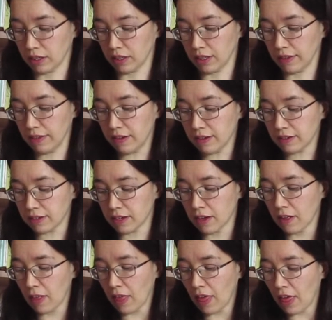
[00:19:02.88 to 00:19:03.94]
like that.
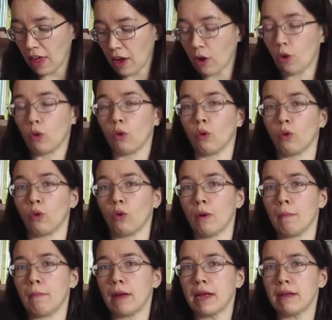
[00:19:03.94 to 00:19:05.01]
Or
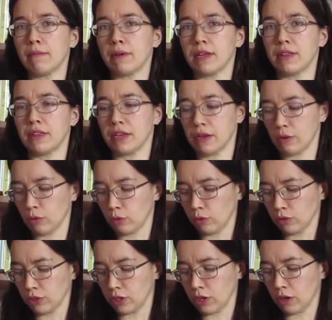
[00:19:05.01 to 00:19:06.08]
maybe the
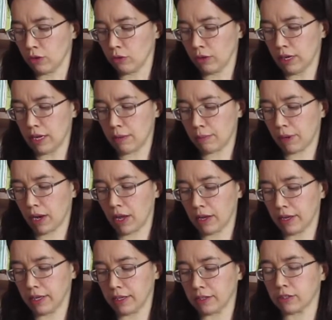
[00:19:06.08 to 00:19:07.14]
order only
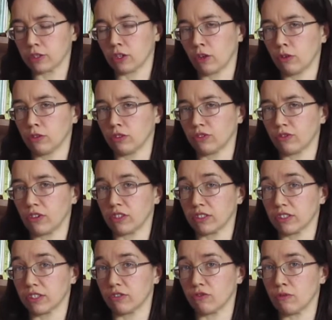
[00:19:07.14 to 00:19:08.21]
applied as long as
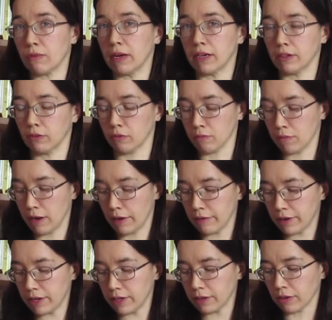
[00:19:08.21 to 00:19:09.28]
Frances remained
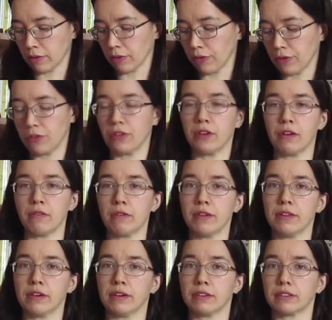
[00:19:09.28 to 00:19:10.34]
unmarried, on the theory
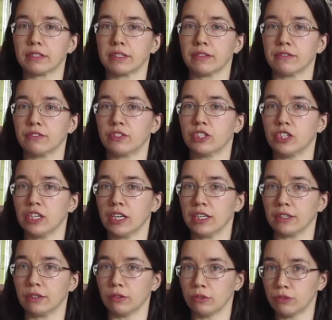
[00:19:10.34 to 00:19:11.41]
that if she had
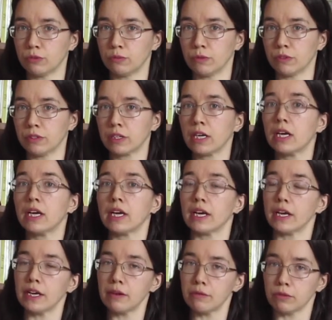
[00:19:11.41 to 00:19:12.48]
a husband,
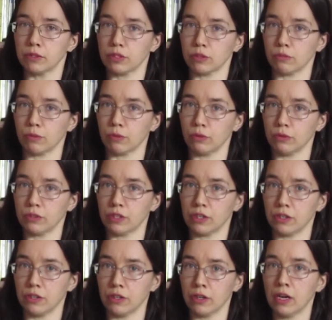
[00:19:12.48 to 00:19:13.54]
he would support
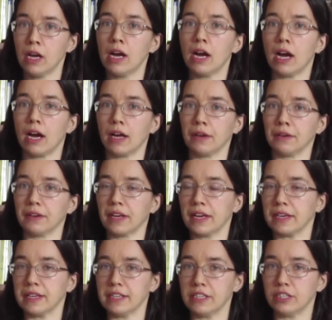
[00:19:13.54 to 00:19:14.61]
her and
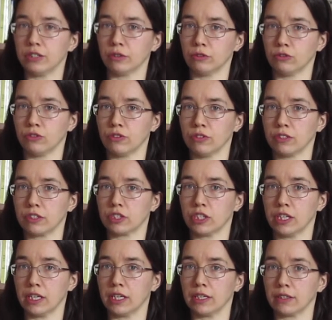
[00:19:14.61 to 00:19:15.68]
any children that she
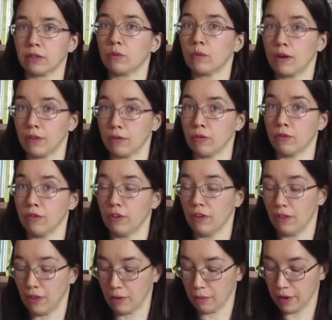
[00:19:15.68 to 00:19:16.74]
had, whether or
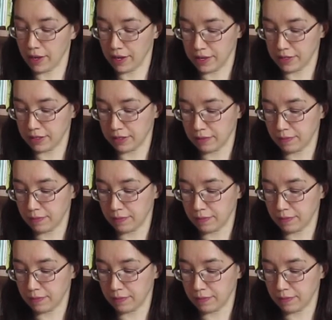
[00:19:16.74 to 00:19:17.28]
not they were his.